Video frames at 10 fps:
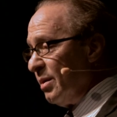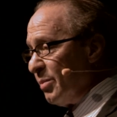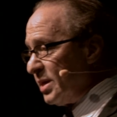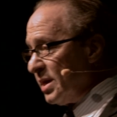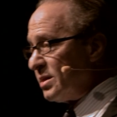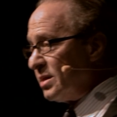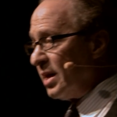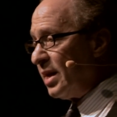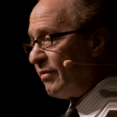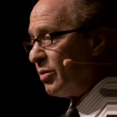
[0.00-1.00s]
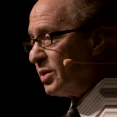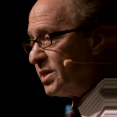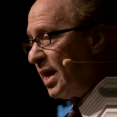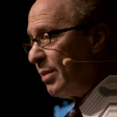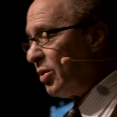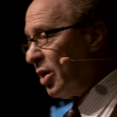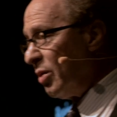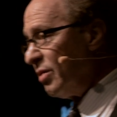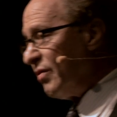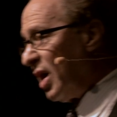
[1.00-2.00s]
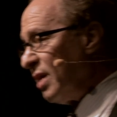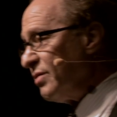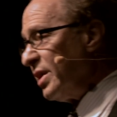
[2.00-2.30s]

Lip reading: But there never was an embryo involved,